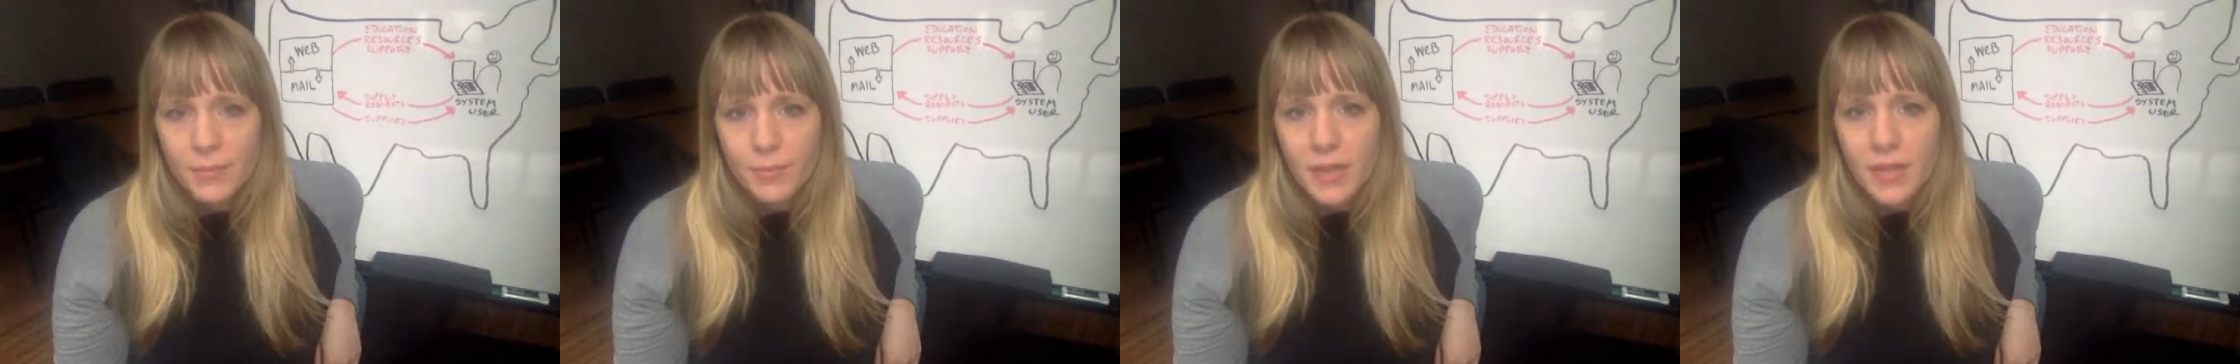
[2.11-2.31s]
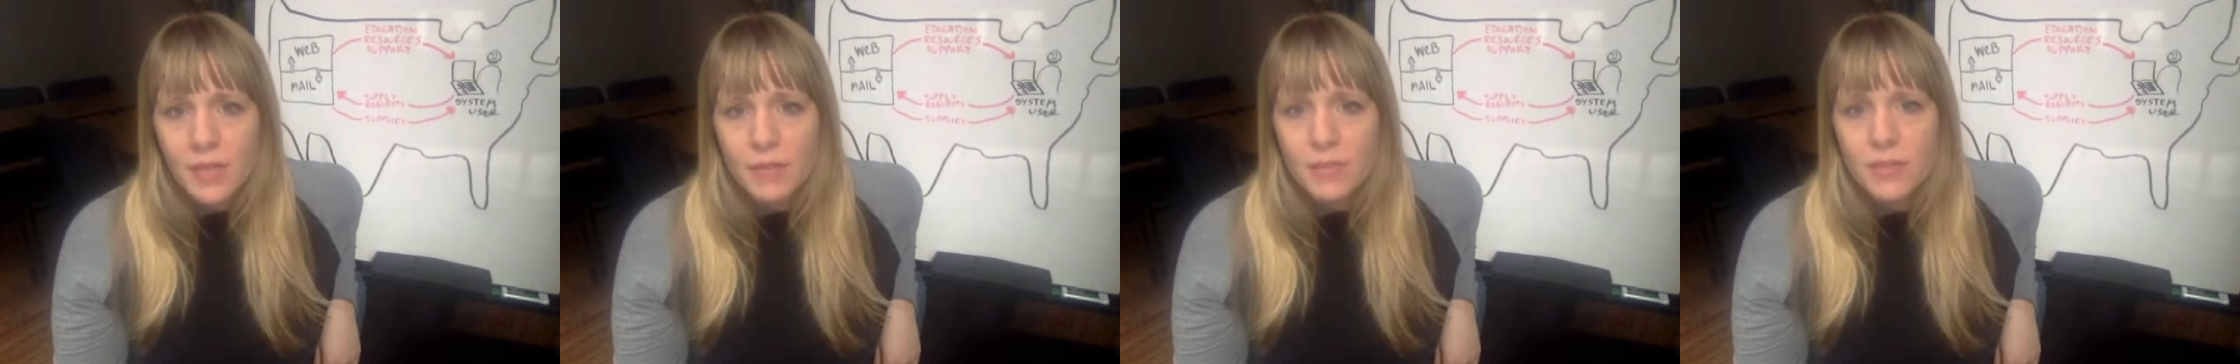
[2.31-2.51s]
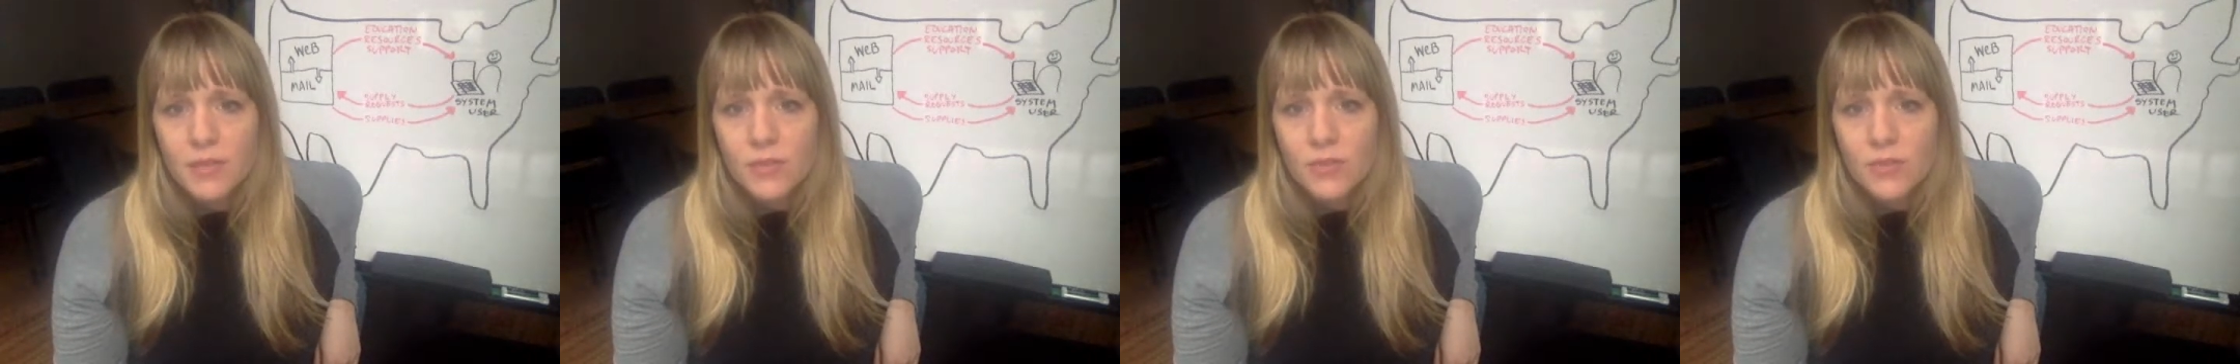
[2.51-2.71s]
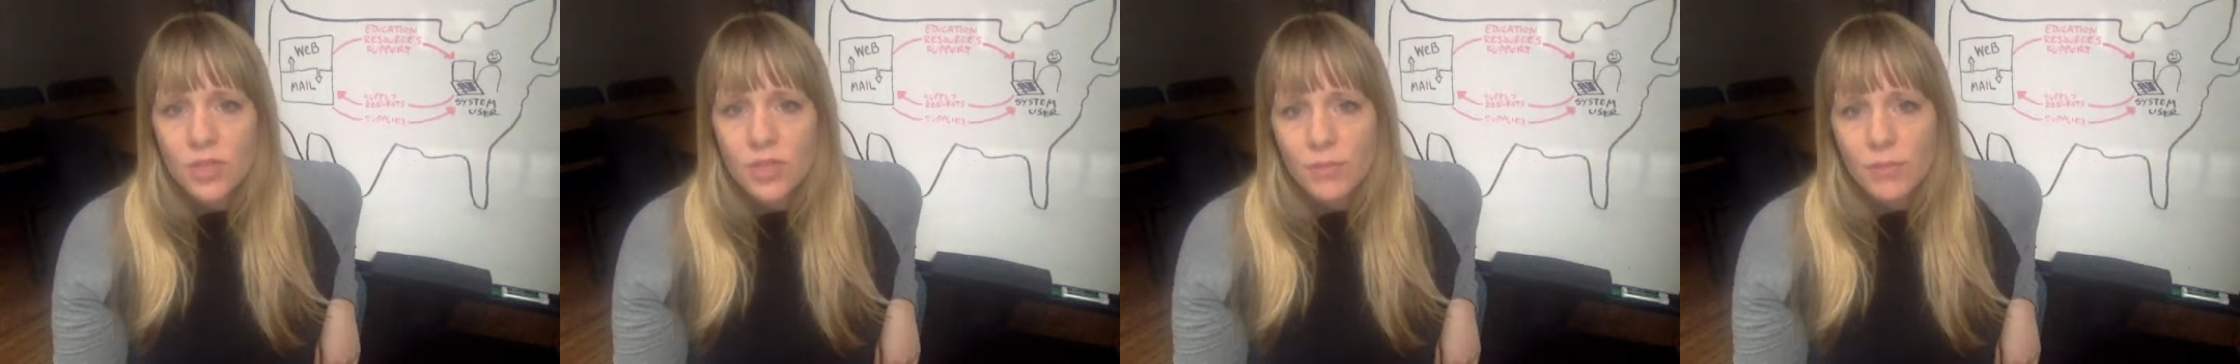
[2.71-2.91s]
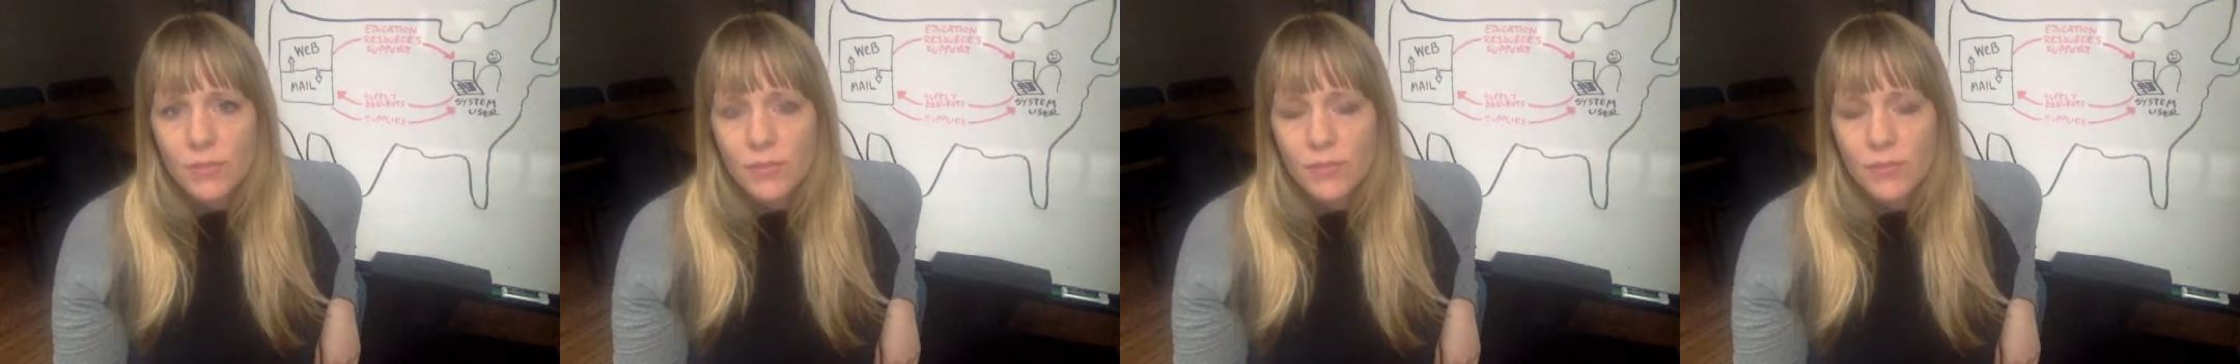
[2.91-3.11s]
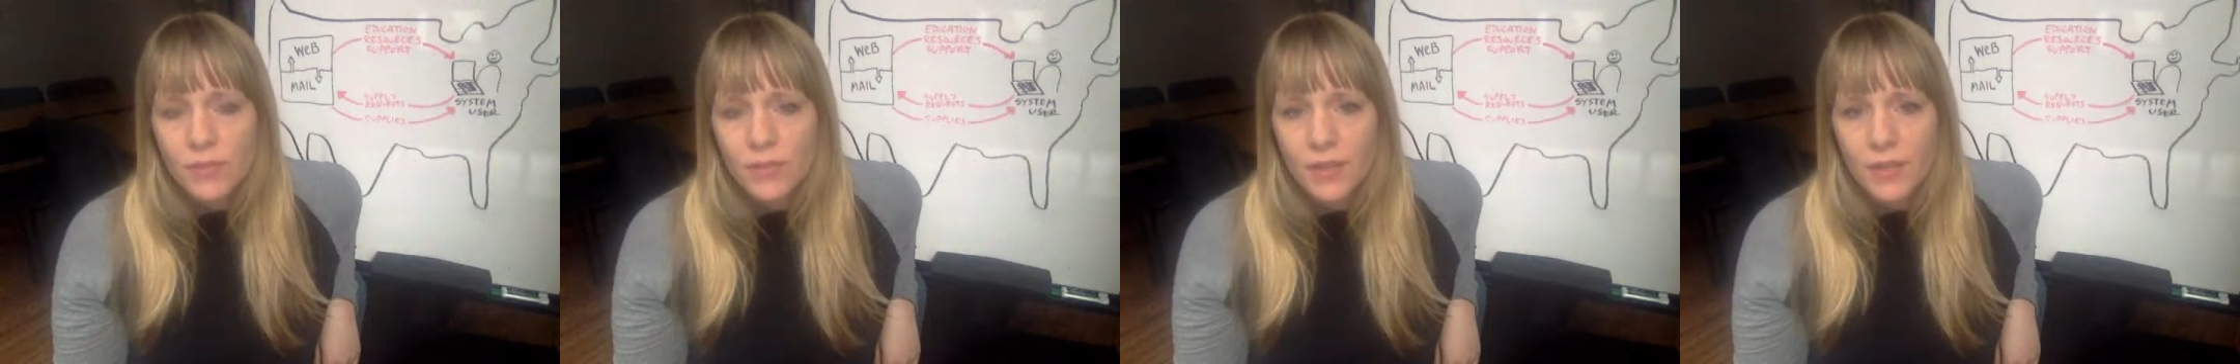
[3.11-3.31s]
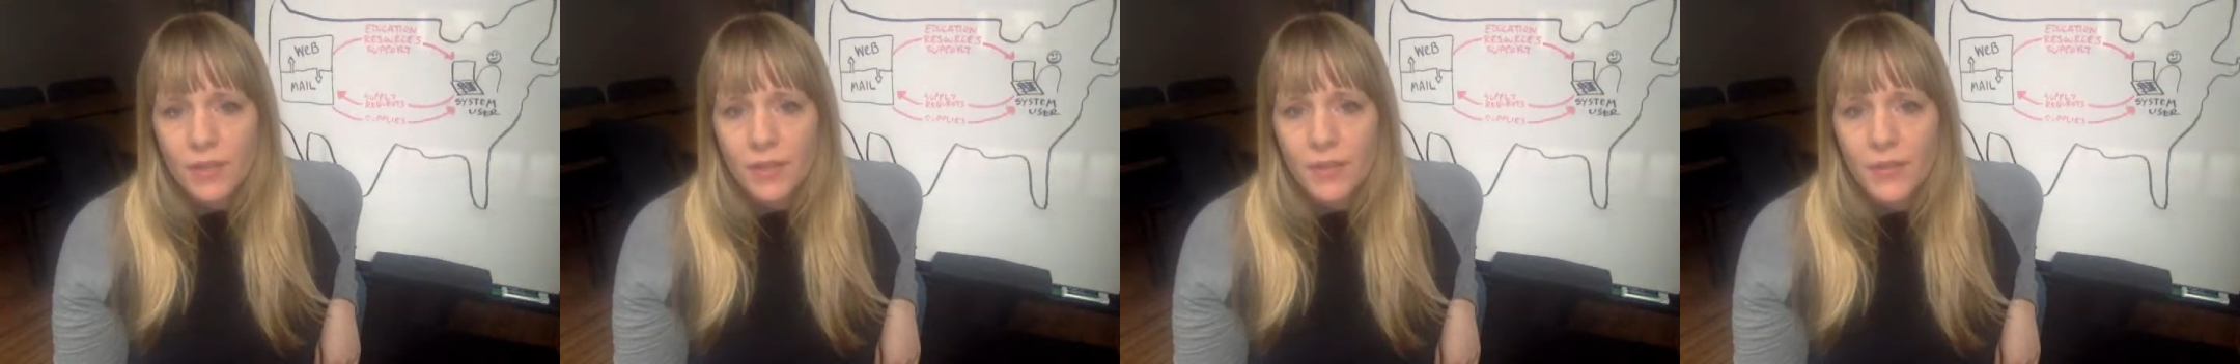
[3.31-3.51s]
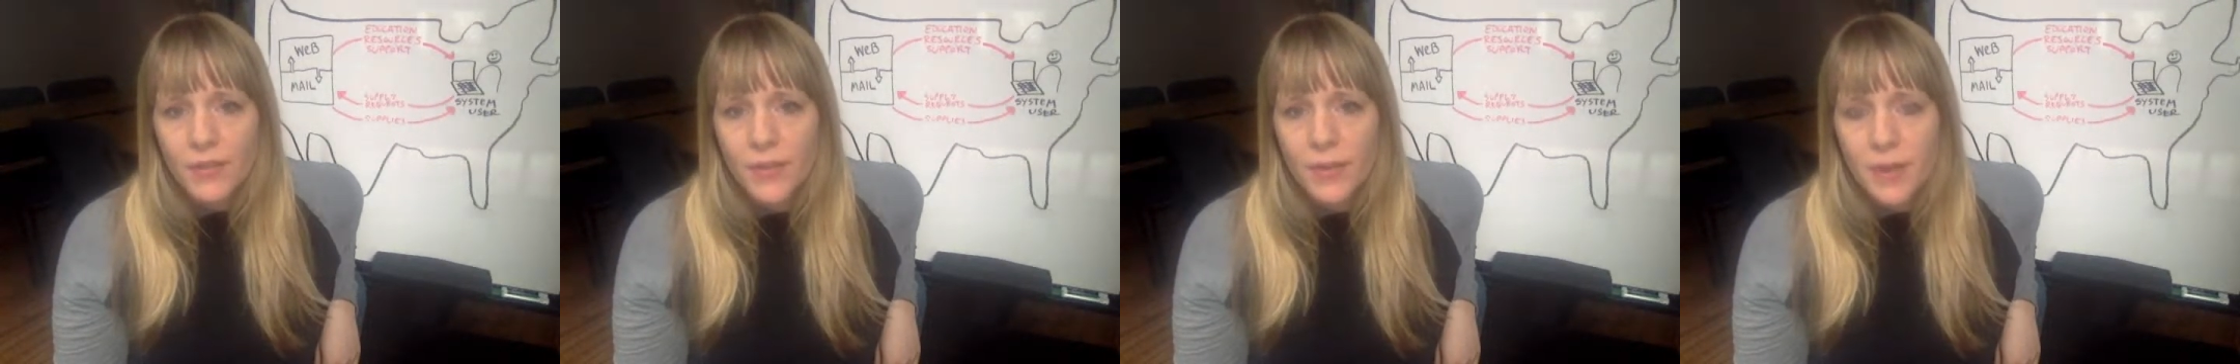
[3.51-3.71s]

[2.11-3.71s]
My name is Jamie Favero.